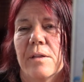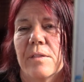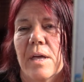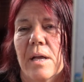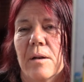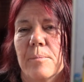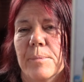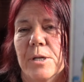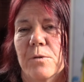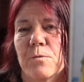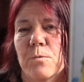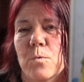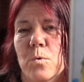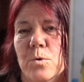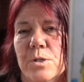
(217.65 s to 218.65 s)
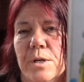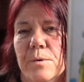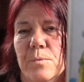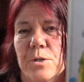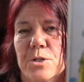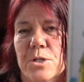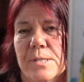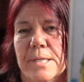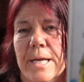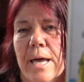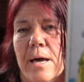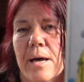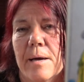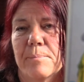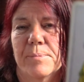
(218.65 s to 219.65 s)
the element of water, which is
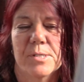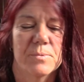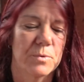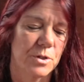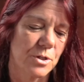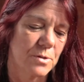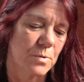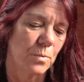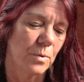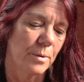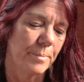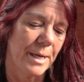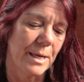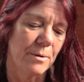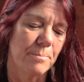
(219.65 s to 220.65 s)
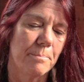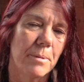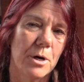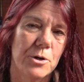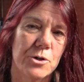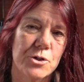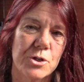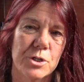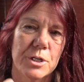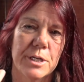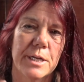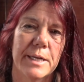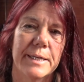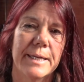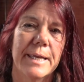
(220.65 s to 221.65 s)
cups, which is all about
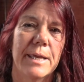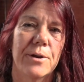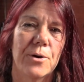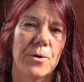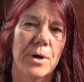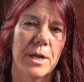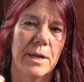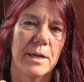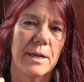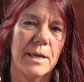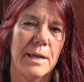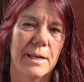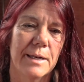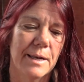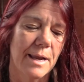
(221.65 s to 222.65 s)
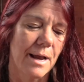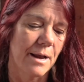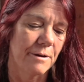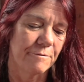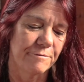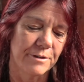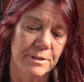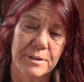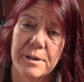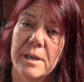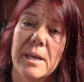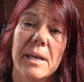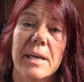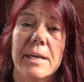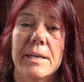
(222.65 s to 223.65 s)
emotion and caring and love, and
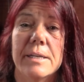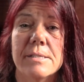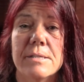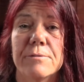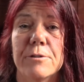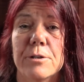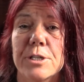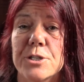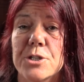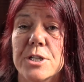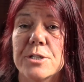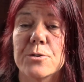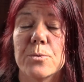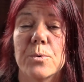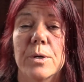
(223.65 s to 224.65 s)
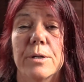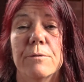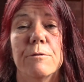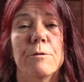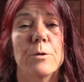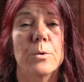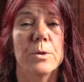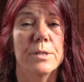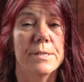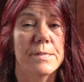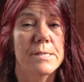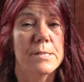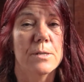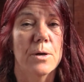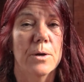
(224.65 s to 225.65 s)
is a very gentle
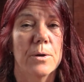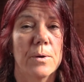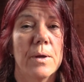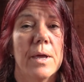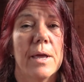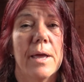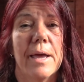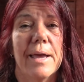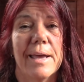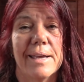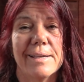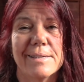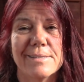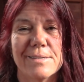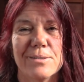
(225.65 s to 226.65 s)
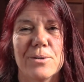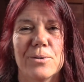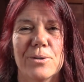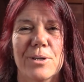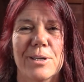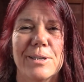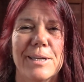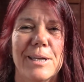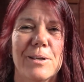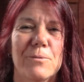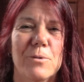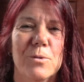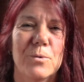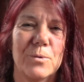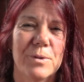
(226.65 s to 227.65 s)
influence. So as you connect
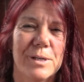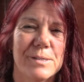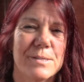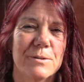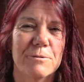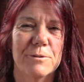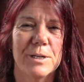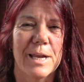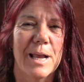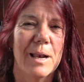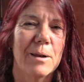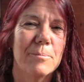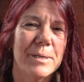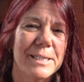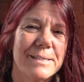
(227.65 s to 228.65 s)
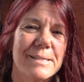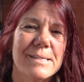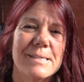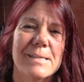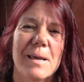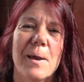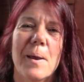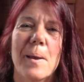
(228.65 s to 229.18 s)
with all those different elements,